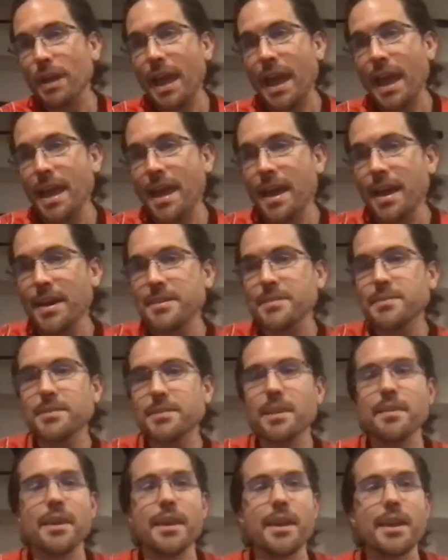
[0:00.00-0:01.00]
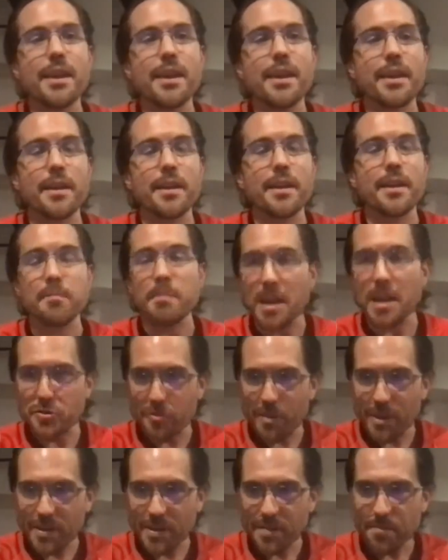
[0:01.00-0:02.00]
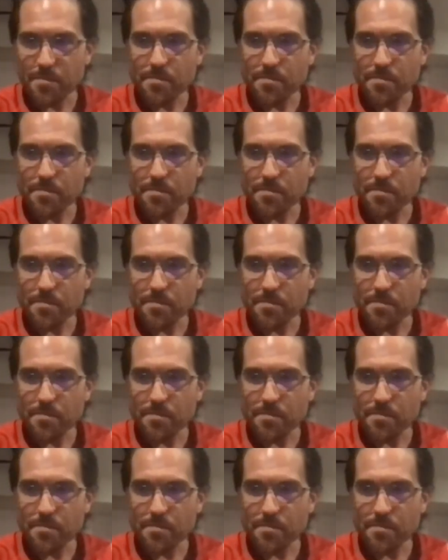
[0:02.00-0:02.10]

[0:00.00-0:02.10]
as they can measure it,